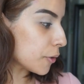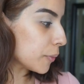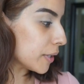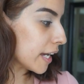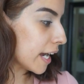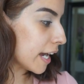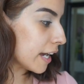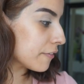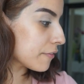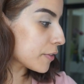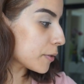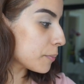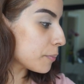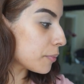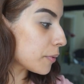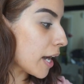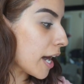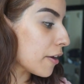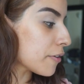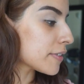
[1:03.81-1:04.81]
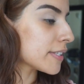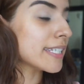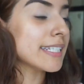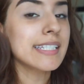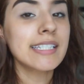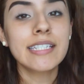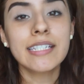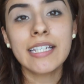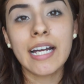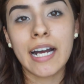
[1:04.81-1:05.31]
we have the brows
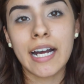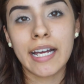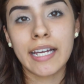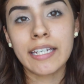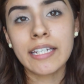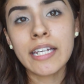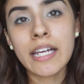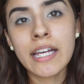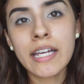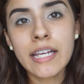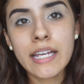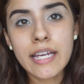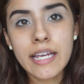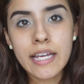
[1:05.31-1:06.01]
done.